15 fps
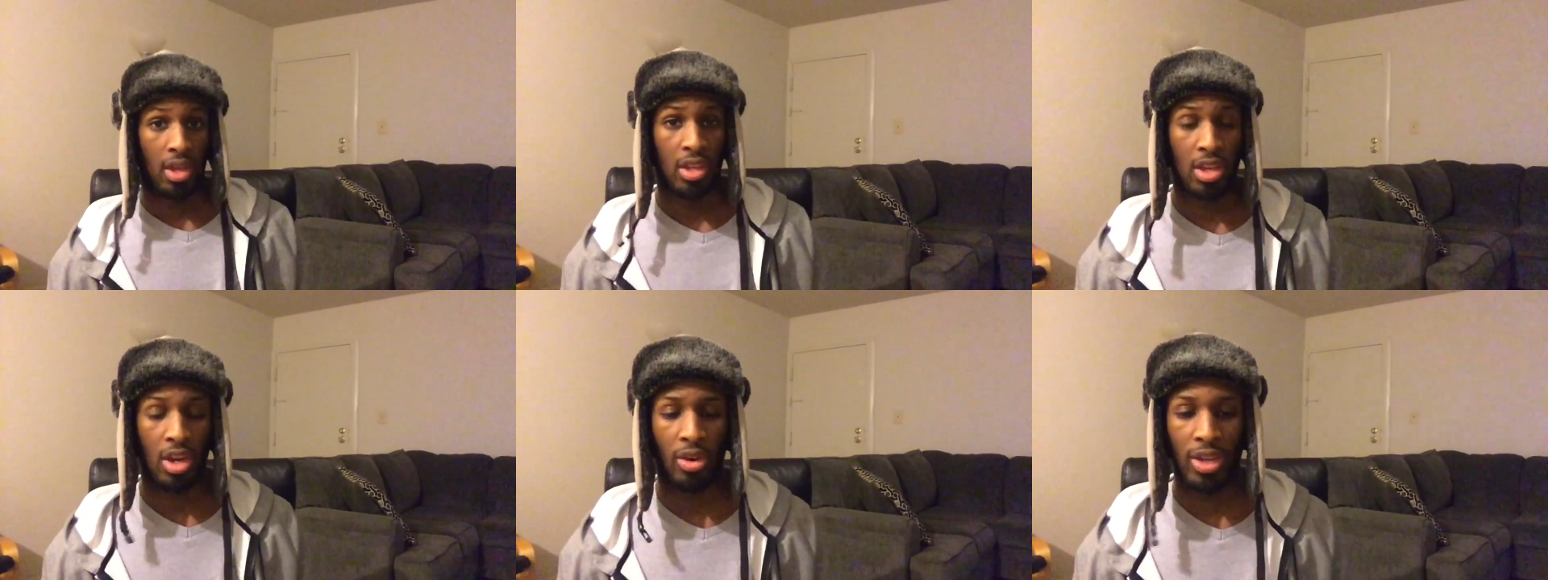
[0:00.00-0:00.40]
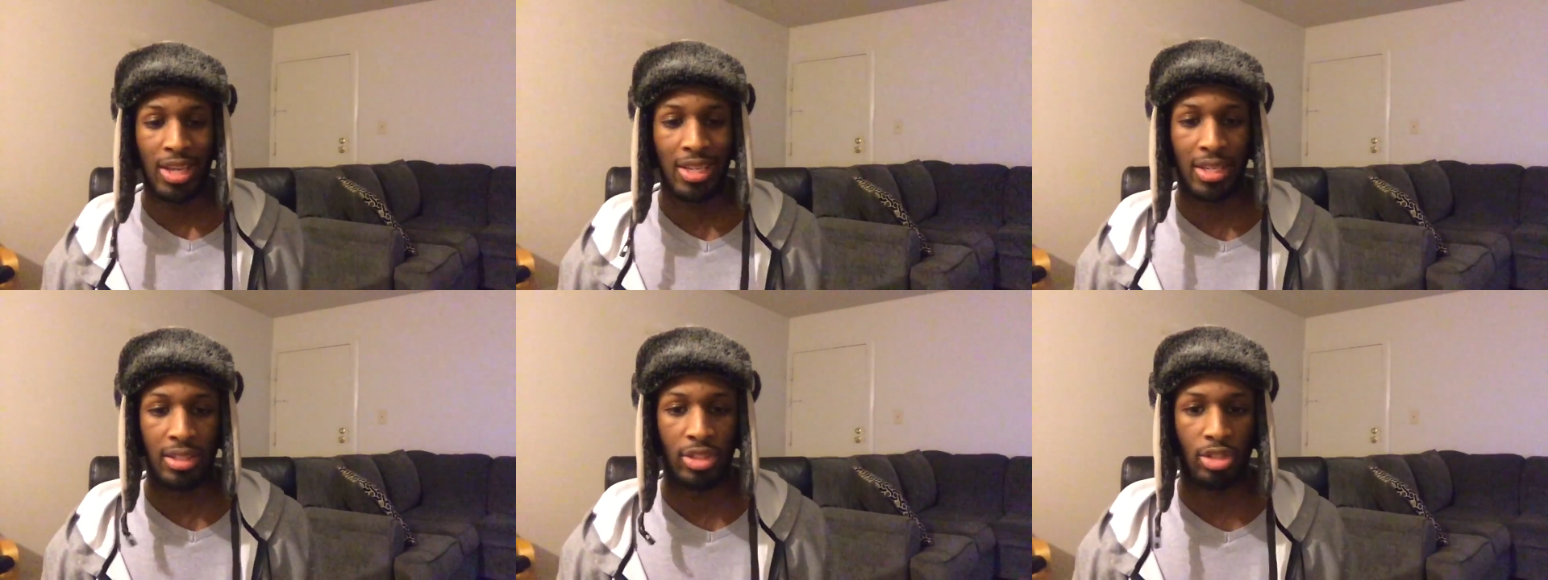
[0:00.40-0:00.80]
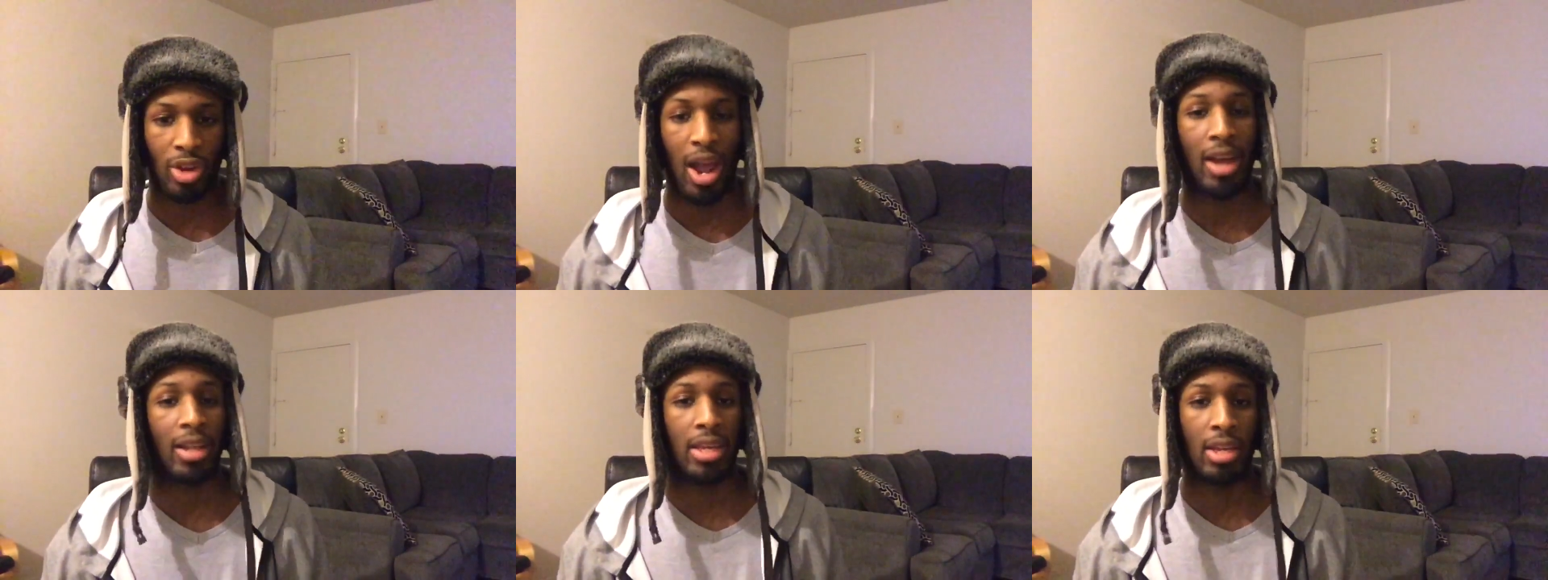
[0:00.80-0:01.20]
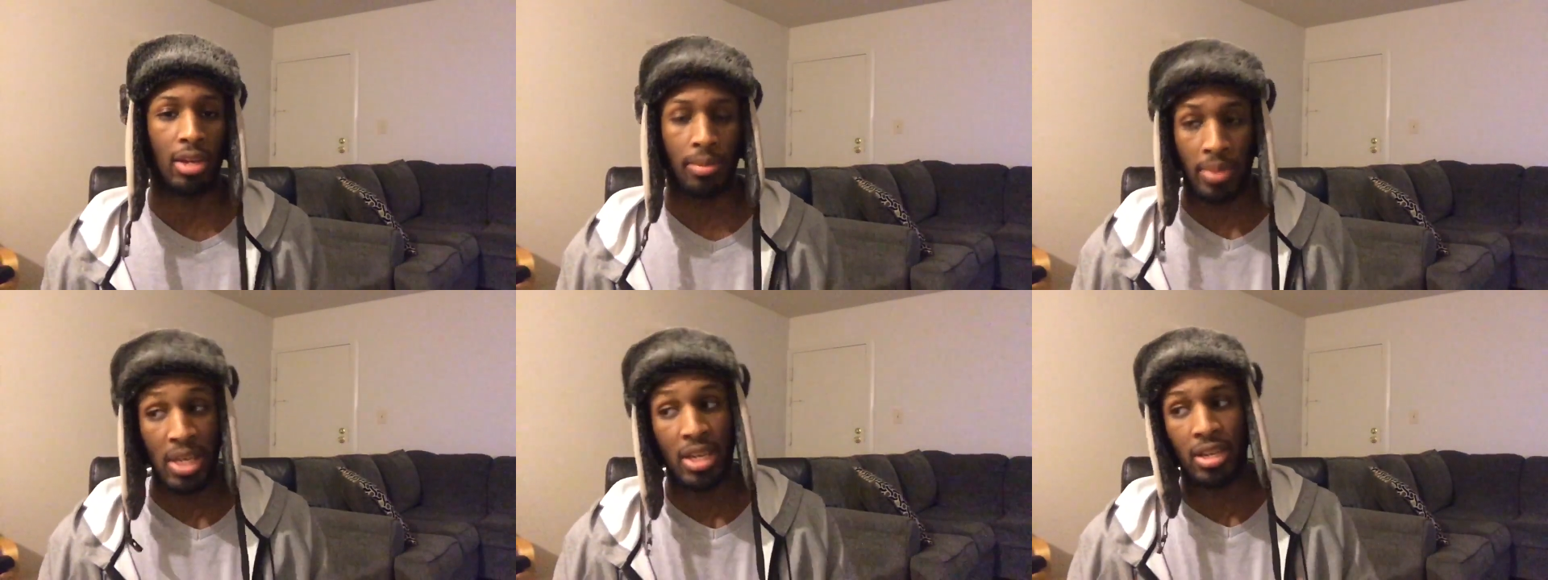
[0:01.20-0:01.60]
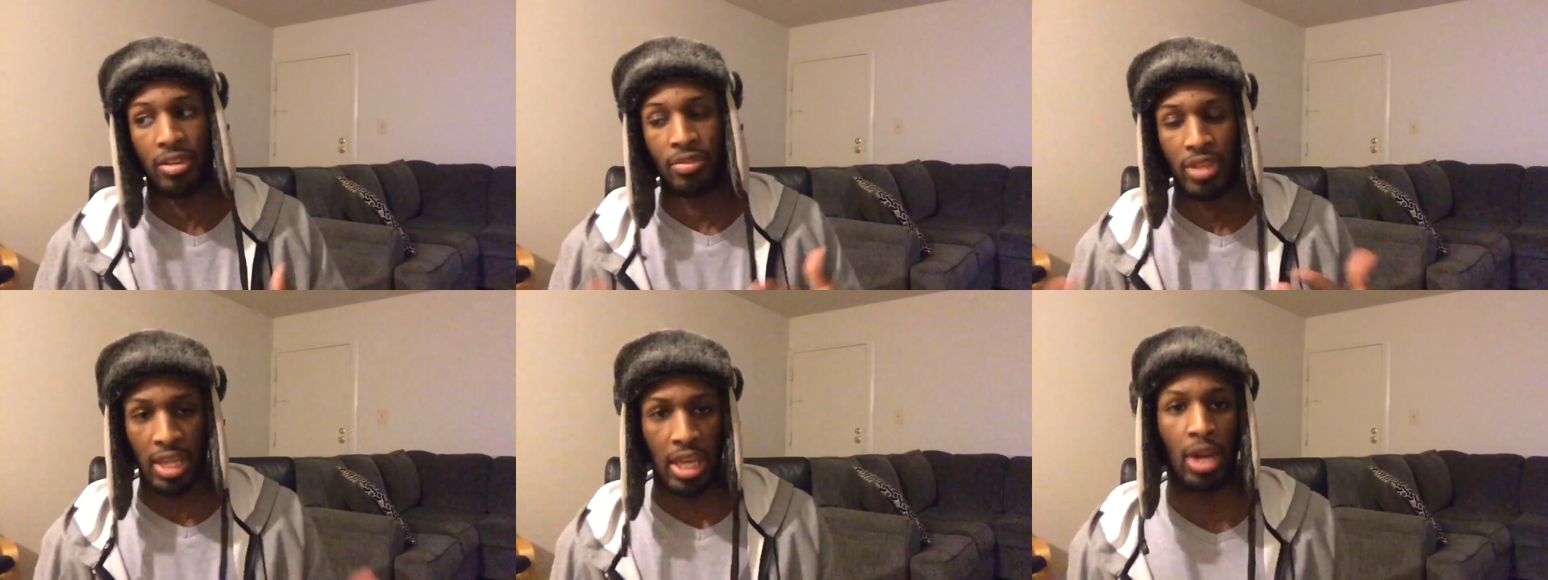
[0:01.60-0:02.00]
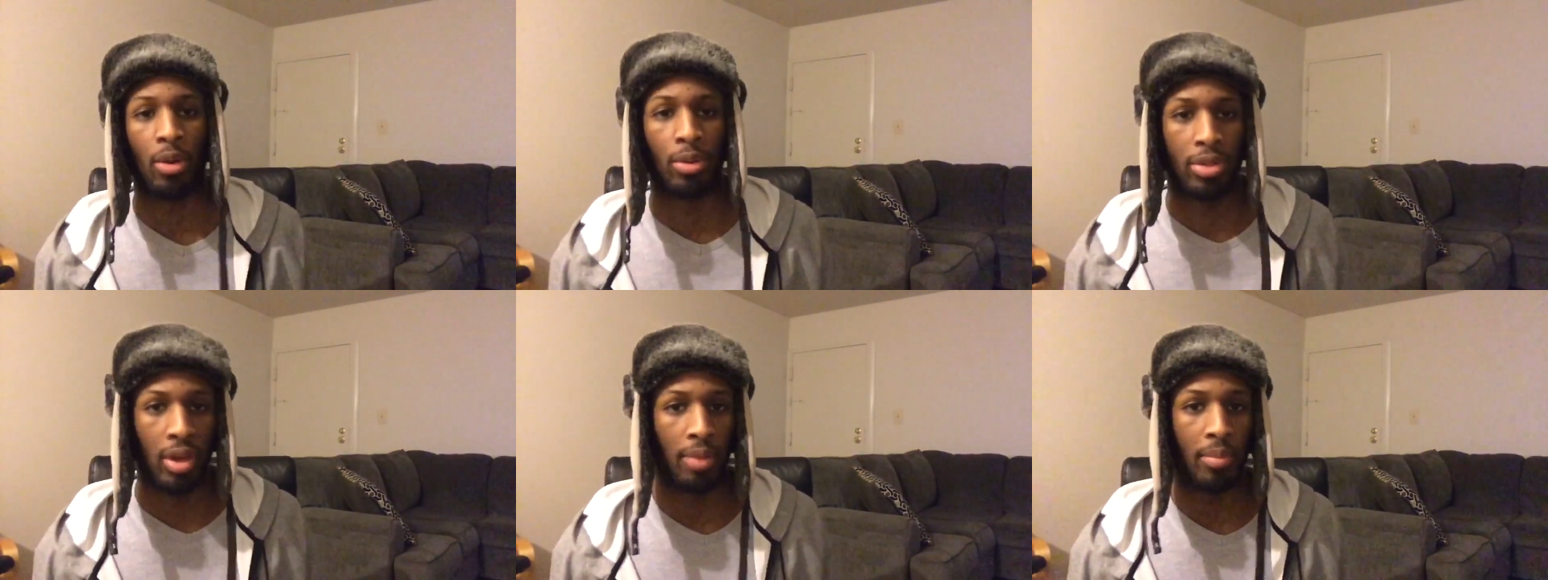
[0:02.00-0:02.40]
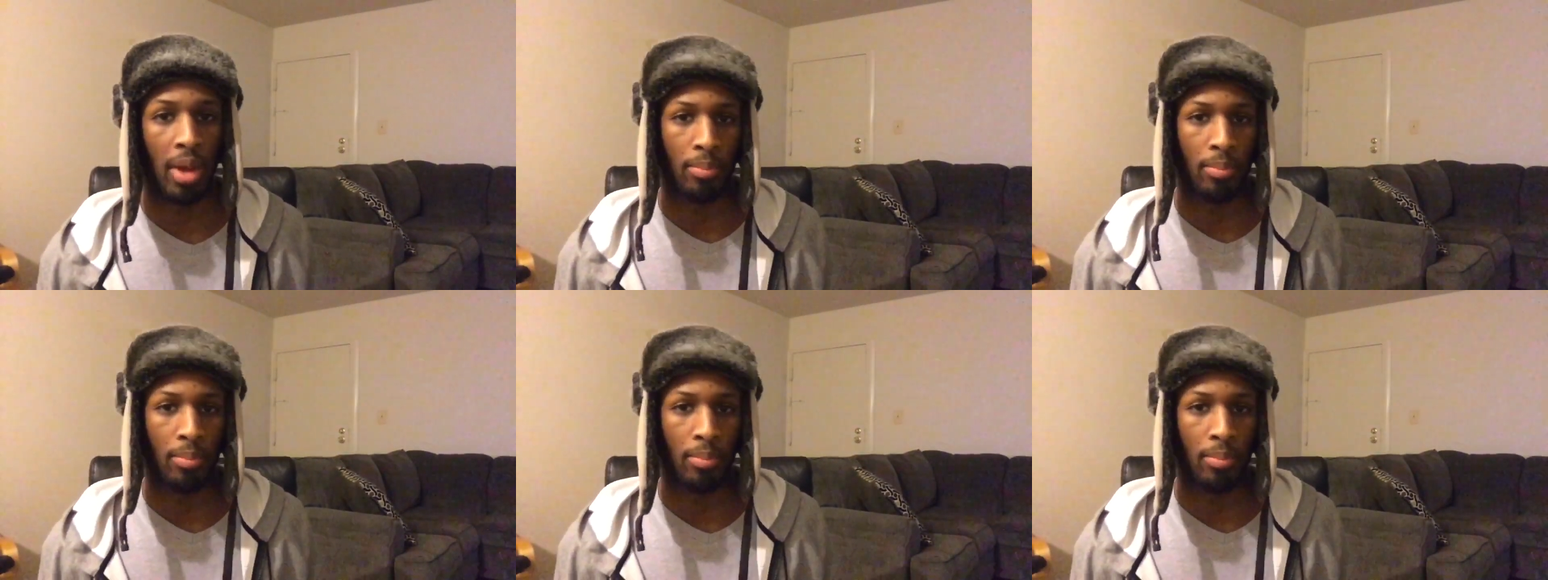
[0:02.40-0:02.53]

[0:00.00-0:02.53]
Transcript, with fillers: You know, he didn't try to kill them. He could have killed them,